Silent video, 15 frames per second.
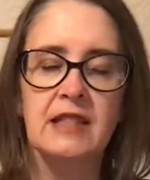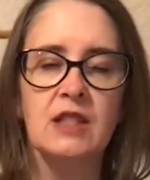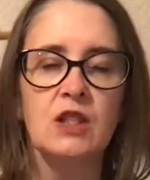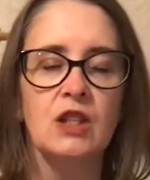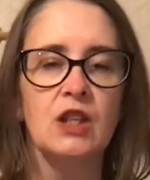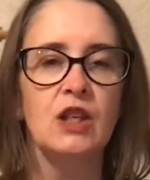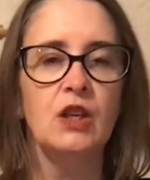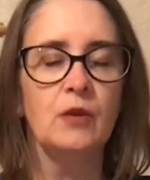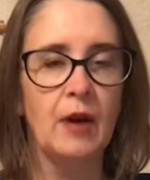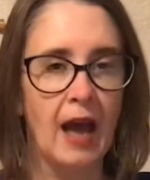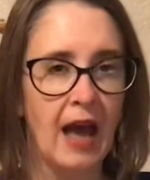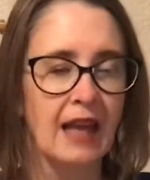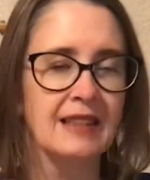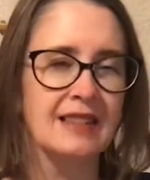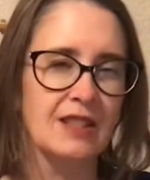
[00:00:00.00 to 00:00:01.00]
You
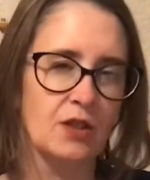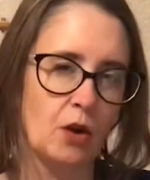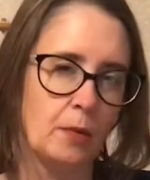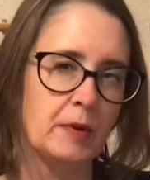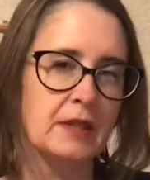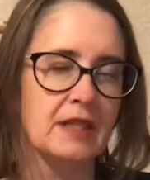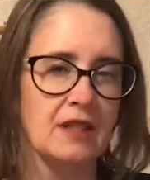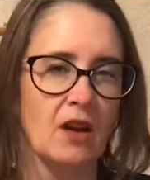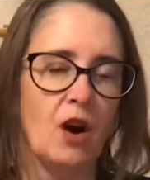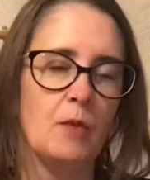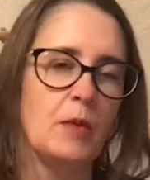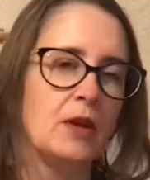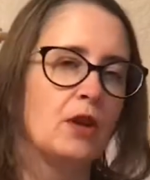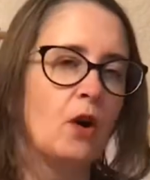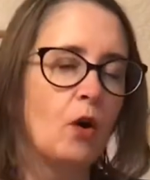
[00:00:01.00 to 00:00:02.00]
can stop and start, but
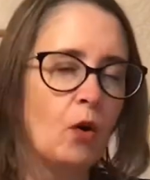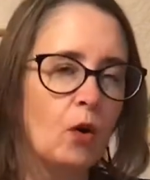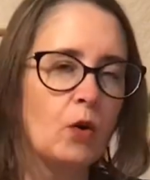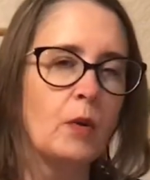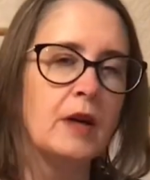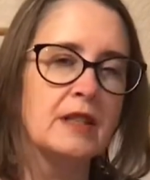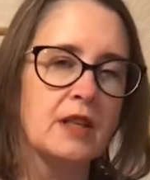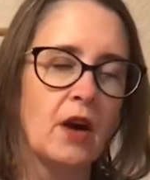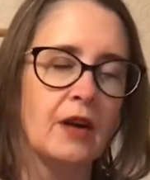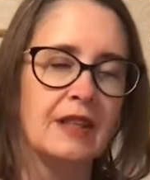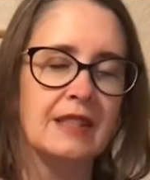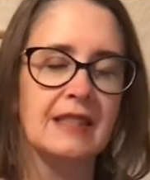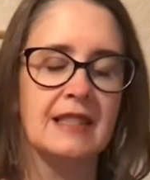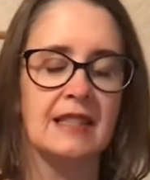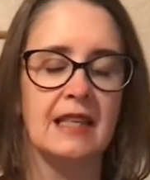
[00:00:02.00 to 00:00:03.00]
you're always going to
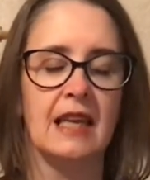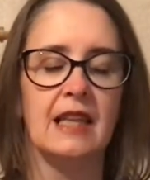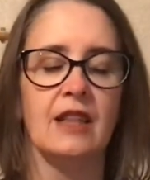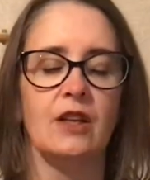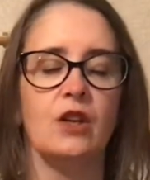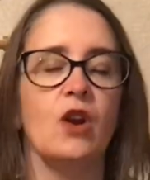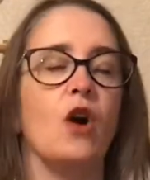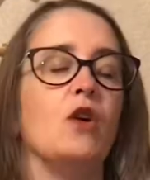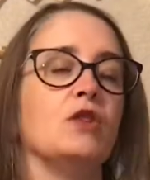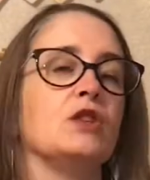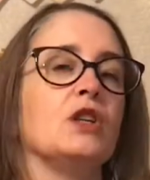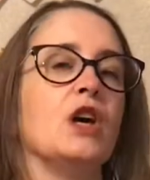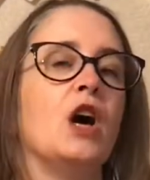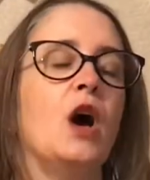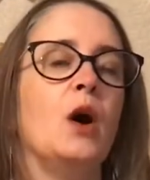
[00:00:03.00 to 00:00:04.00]
see the knot
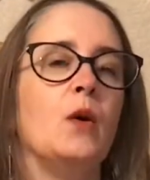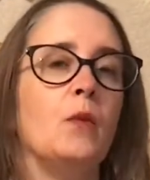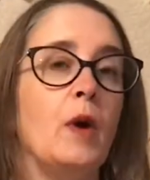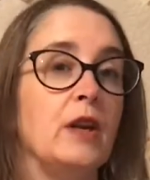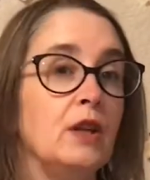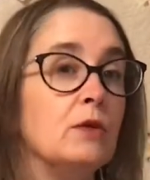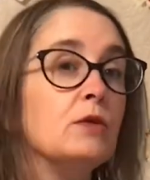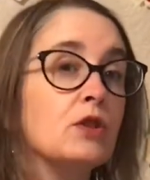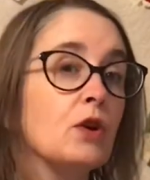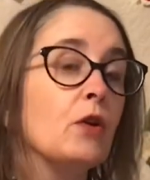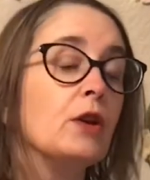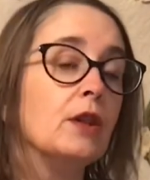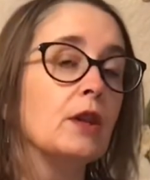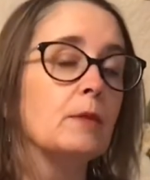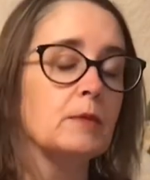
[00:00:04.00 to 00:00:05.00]
when you join
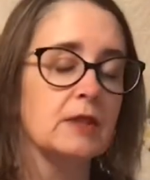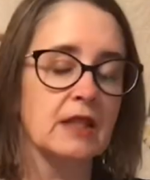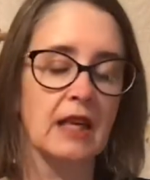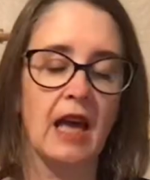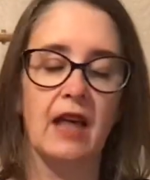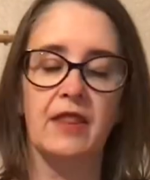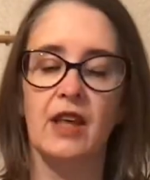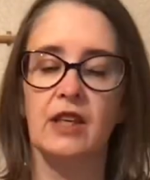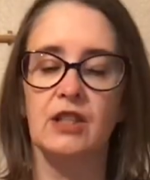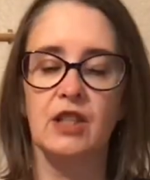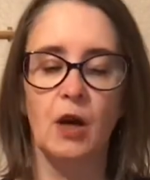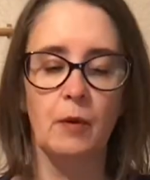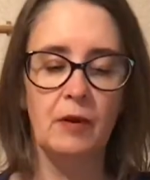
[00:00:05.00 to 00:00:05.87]
them together. So if